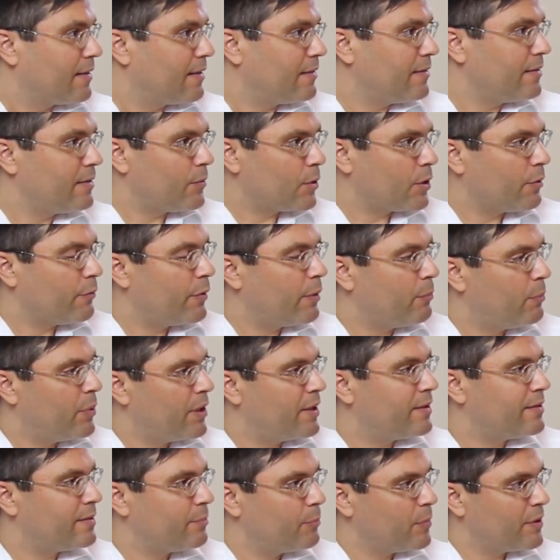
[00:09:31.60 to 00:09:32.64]
This is one of the
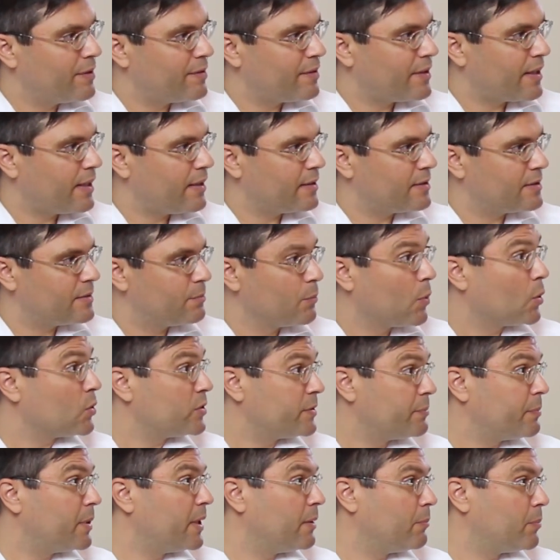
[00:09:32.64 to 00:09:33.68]
biggest mistakes
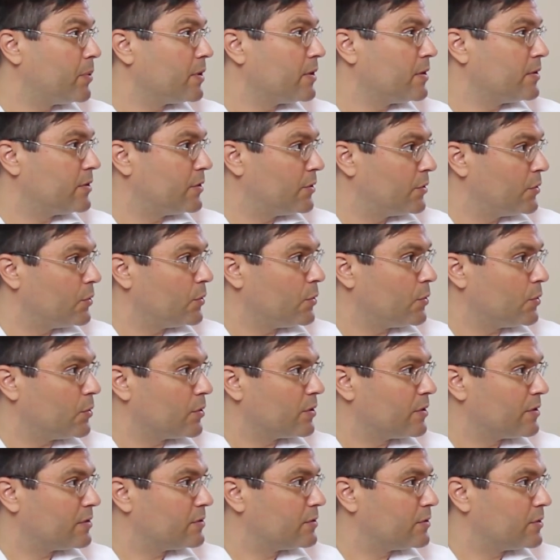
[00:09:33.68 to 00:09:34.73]
most people do,
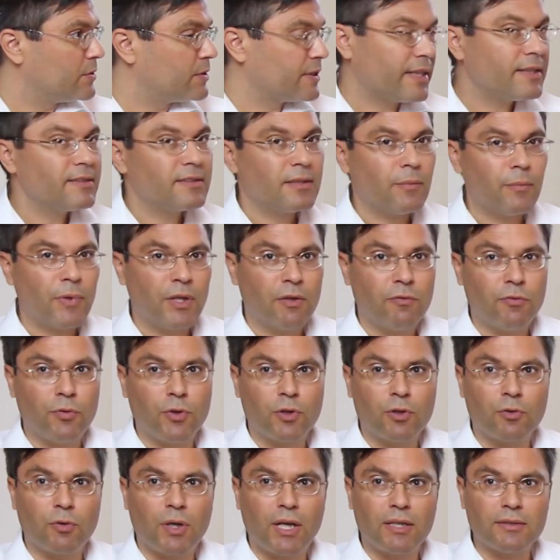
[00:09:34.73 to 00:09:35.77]
to take something for
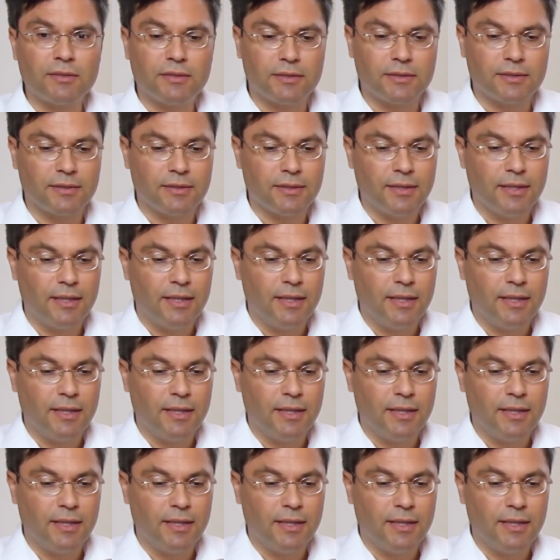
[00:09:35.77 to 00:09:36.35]
granted.